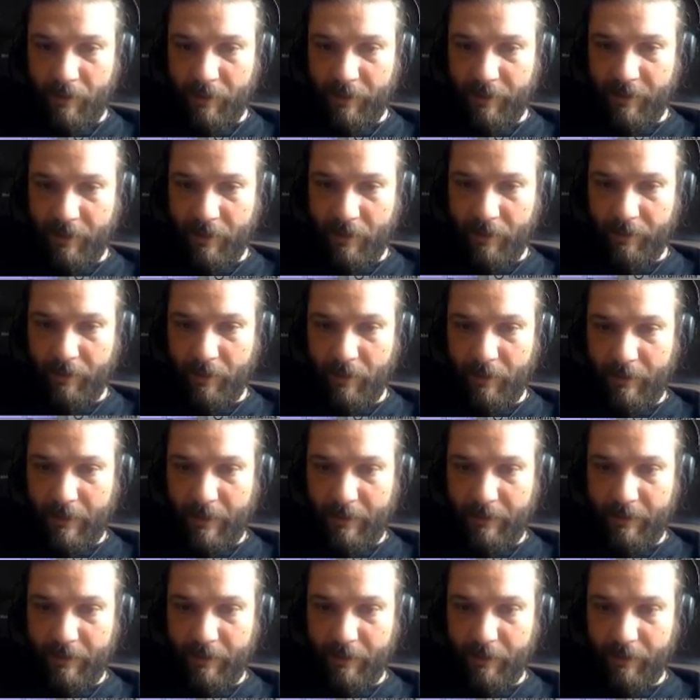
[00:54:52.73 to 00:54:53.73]
my sample.
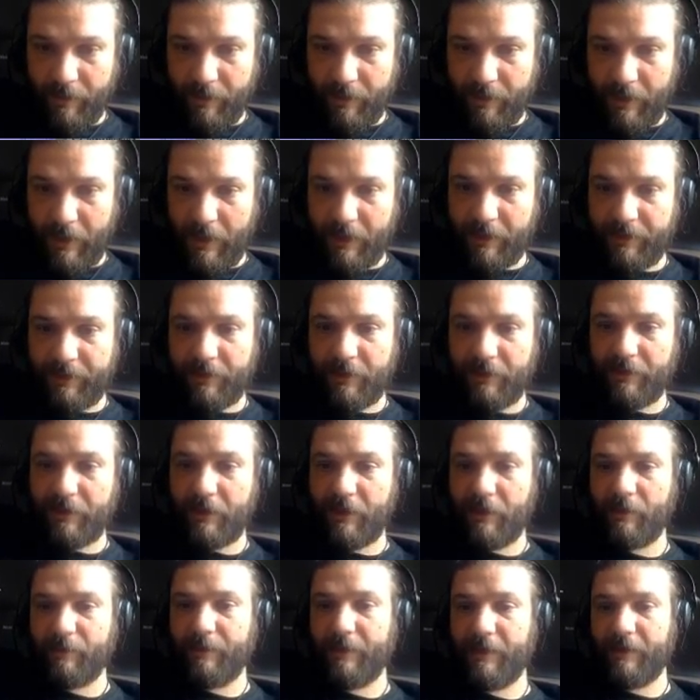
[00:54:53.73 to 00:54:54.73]
Maybe there was, yeah, see there's a
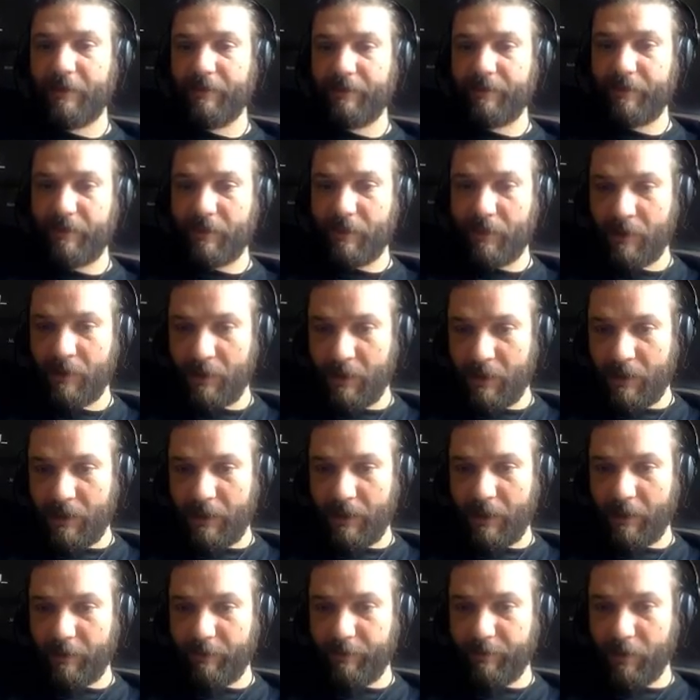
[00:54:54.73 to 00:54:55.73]
little bit of,
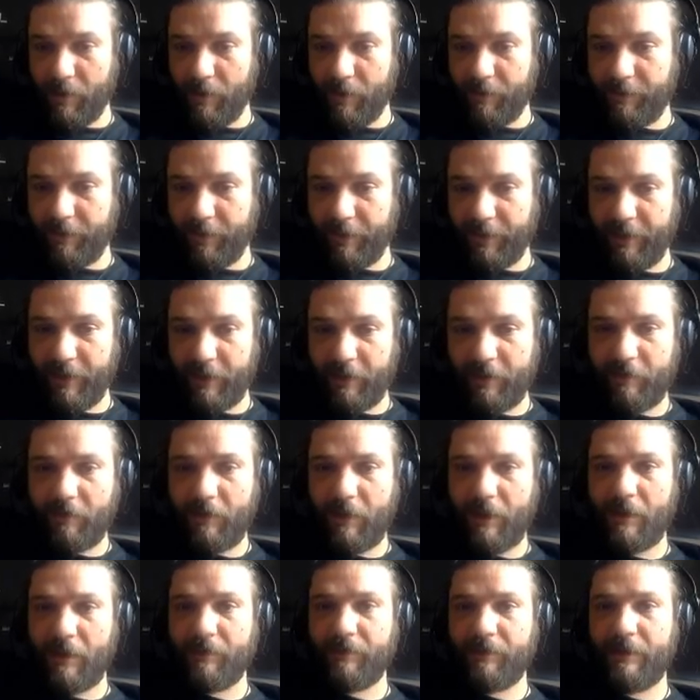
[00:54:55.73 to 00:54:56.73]
let's move the things
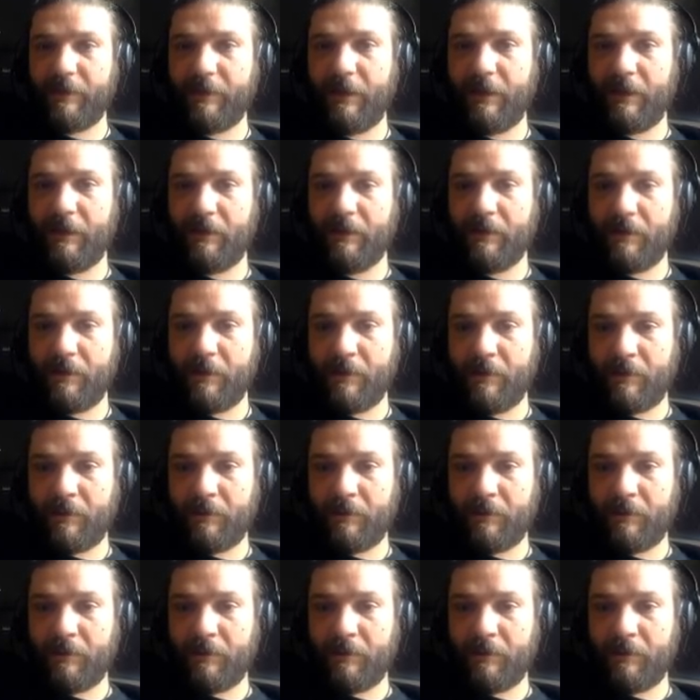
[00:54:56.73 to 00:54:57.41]
around, and then